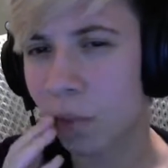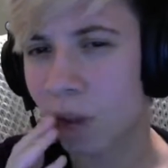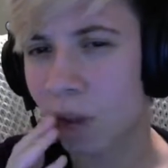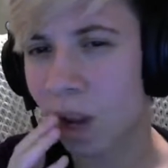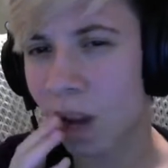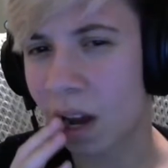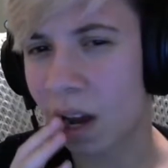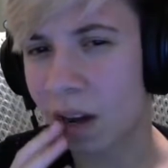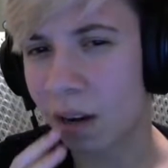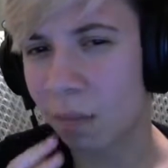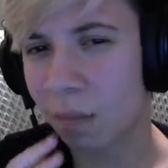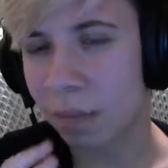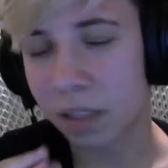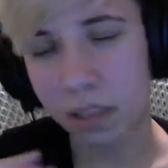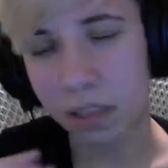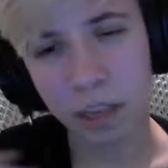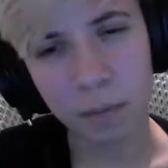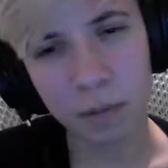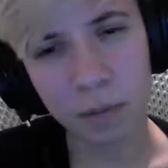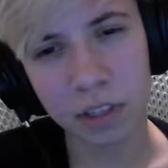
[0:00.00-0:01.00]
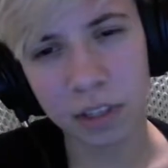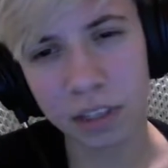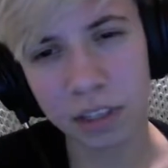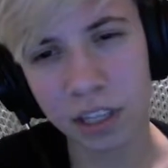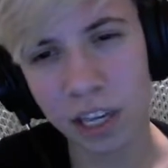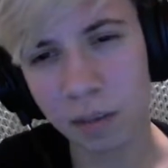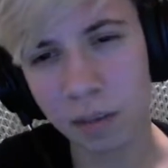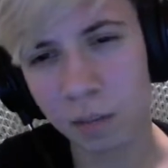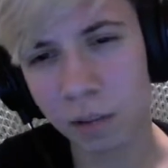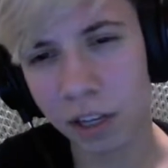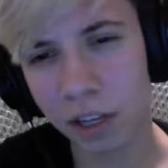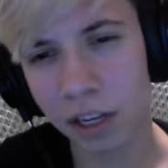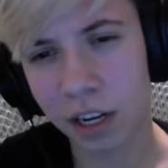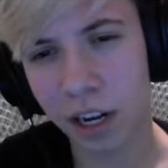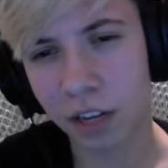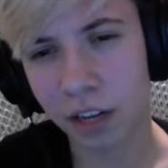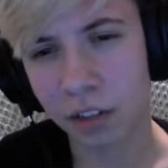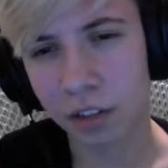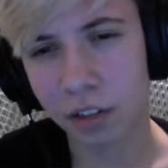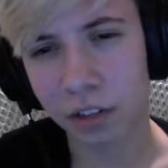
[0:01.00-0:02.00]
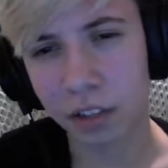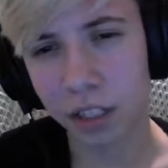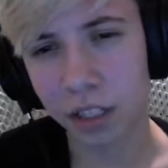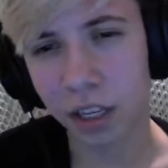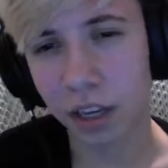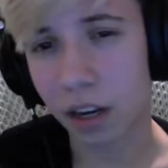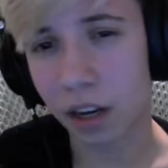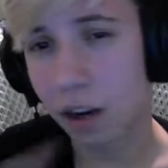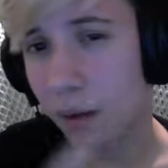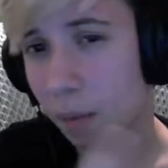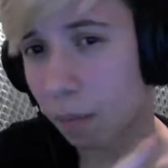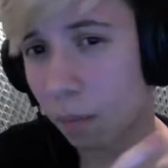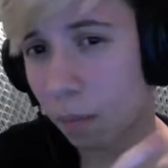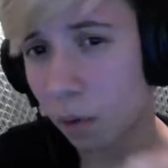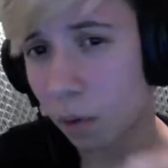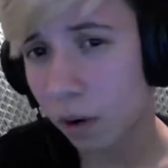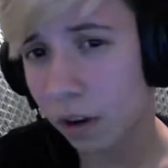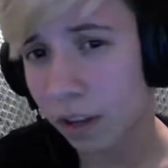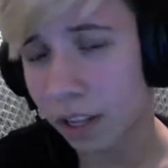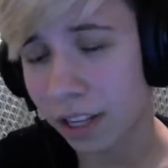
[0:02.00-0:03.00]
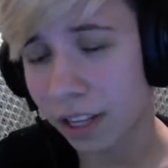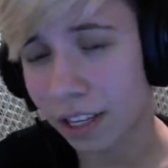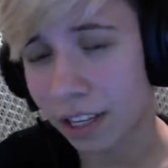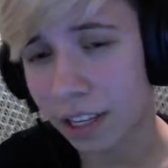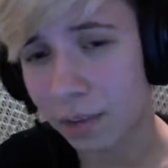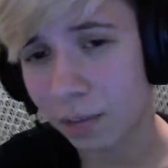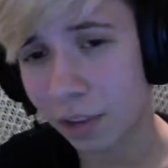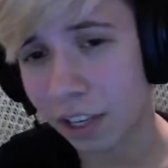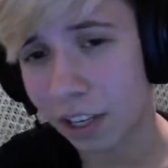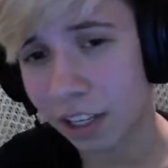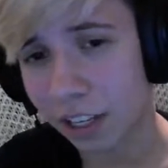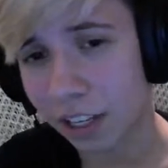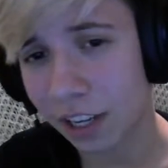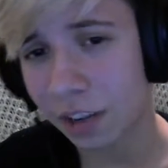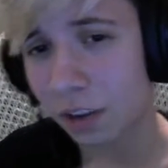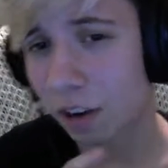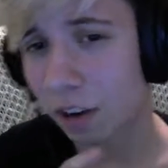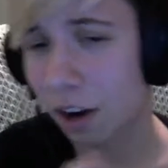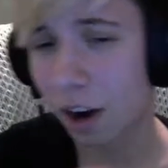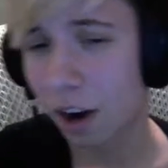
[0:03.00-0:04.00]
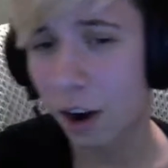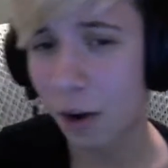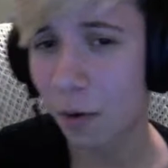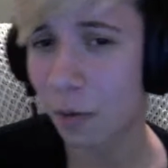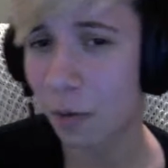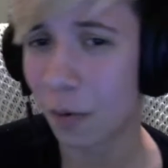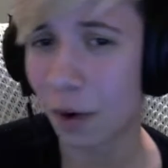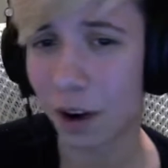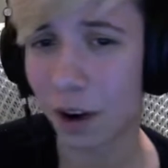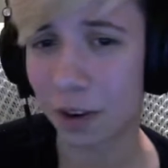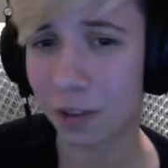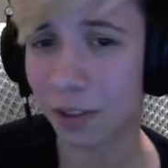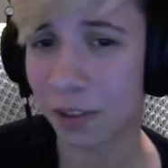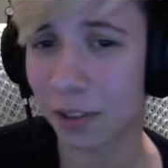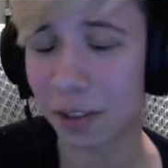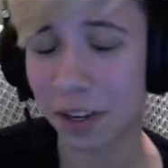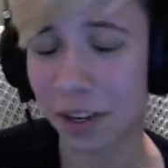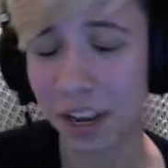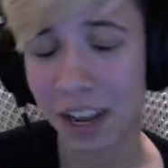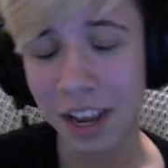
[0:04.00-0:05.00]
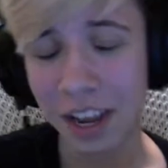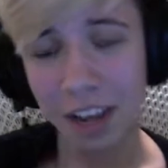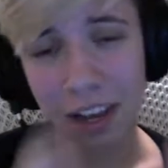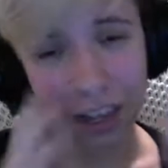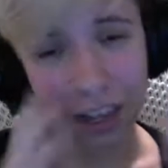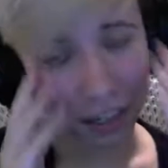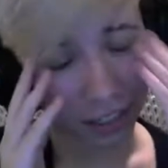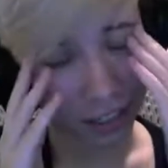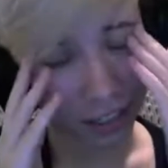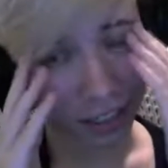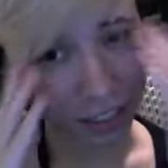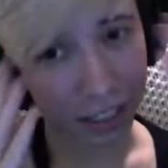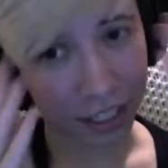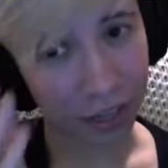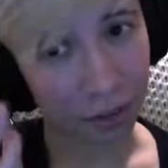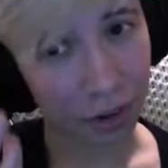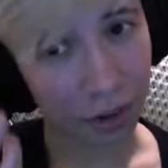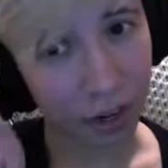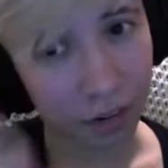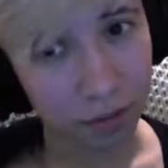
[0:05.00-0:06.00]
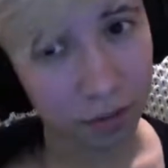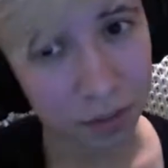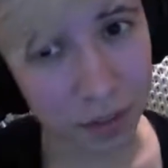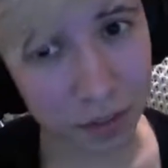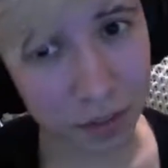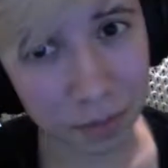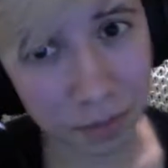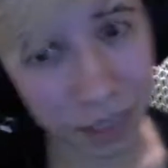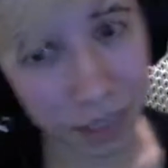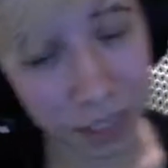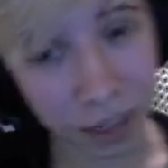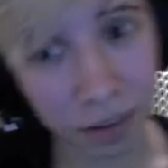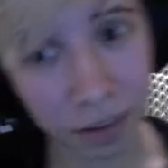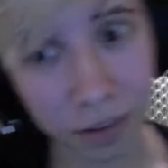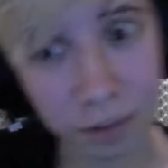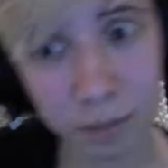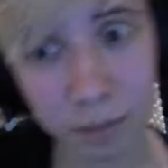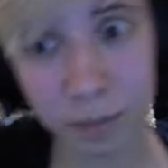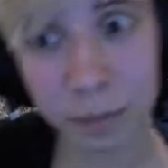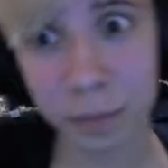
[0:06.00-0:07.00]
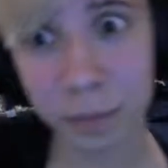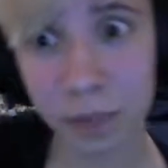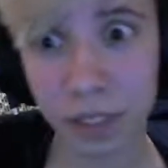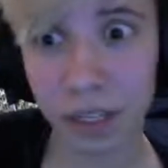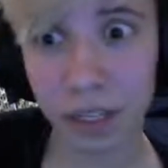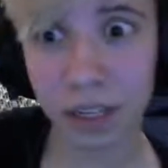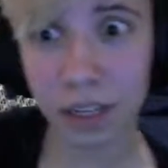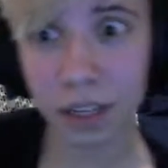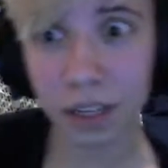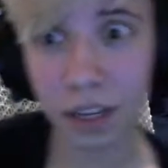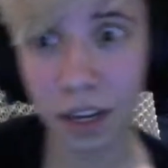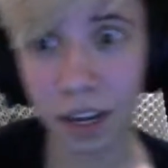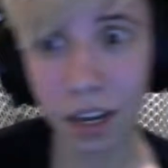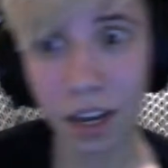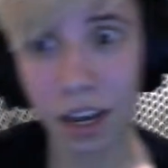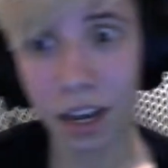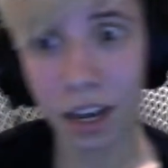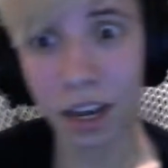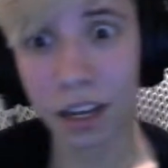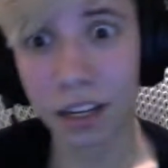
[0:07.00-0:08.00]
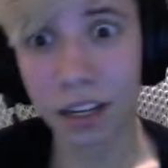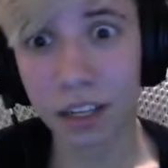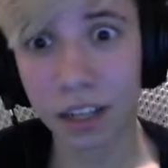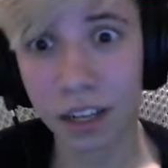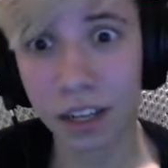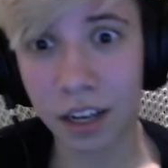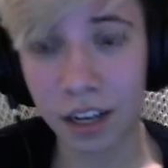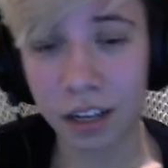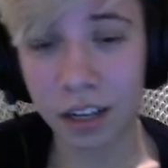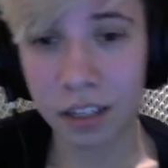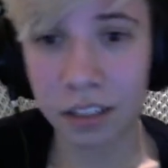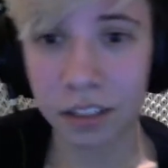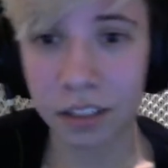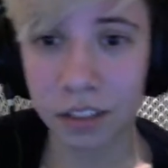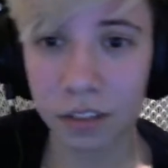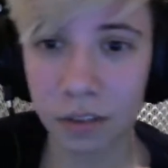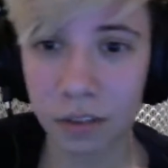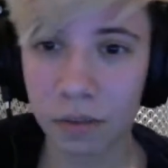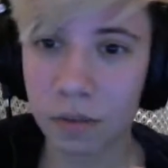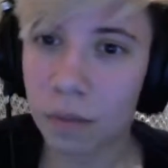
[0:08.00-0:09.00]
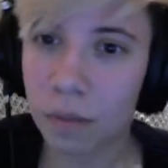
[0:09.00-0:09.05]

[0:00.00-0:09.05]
And same with his Keyblade, actually. More on that Keyblade later. Wow, don't just get ready for some terrible plot. So from